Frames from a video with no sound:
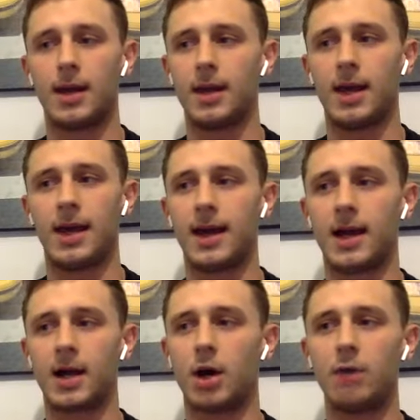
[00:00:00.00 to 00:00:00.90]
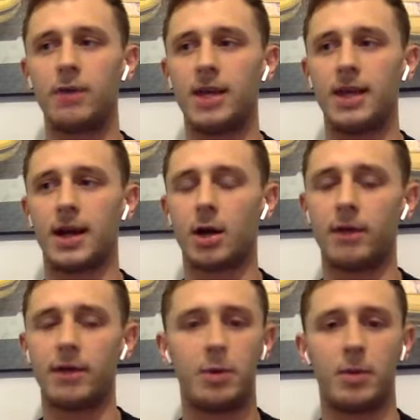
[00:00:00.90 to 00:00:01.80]
I can't really
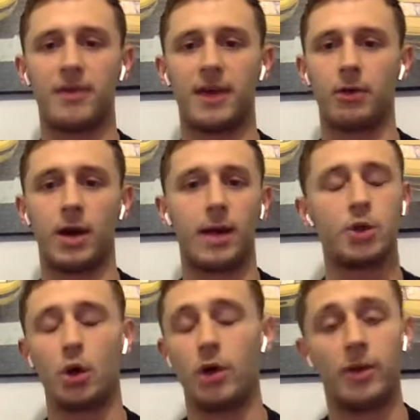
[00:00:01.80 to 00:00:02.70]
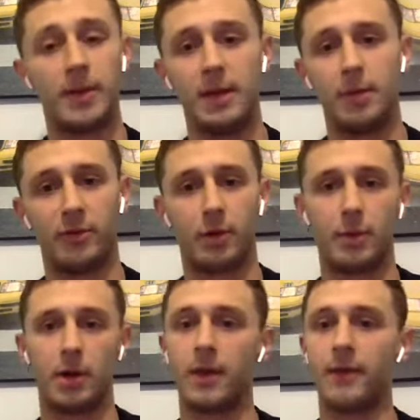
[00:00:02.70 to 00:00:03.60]
put my finger on it. I'm sure other people have
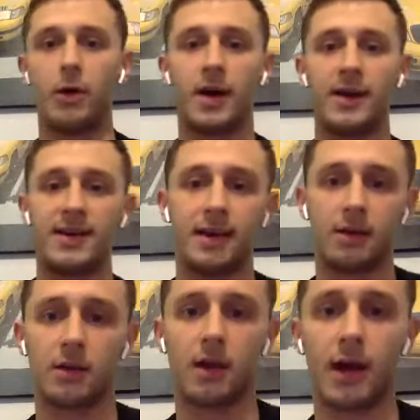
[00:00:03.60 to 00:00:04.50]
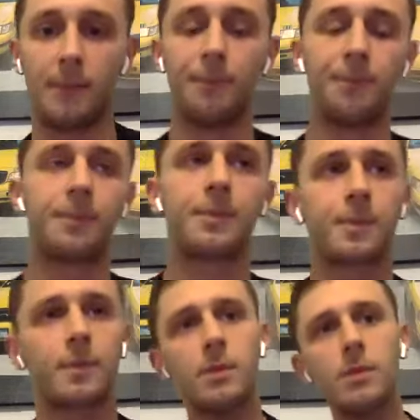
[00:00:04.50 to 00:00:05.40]
probably got their own ideas,
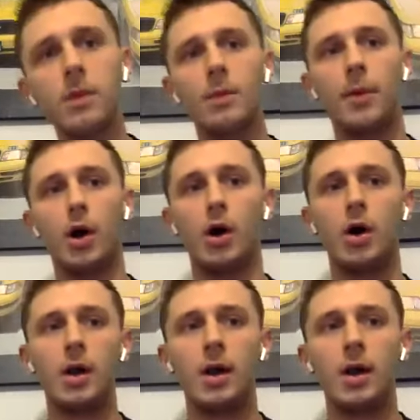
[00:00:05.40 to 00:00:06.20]
but